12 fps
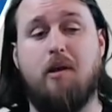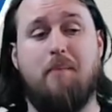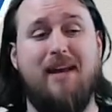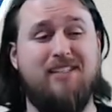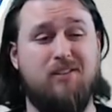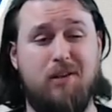
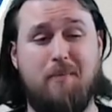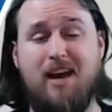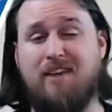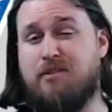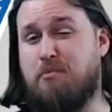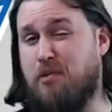Based on the
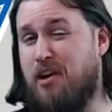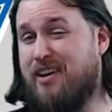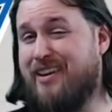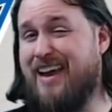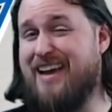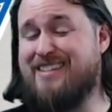Mavs
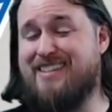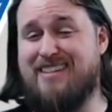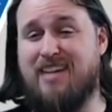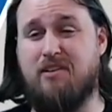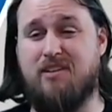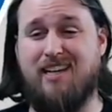broadcast, it
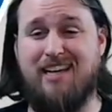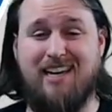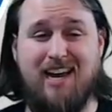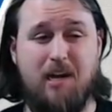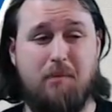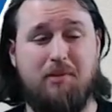sounds like he
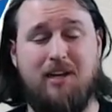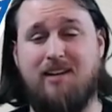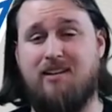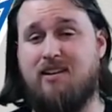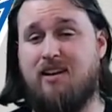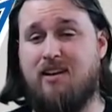kind of
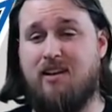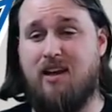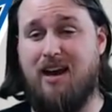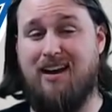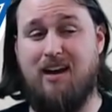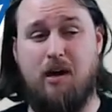played uh,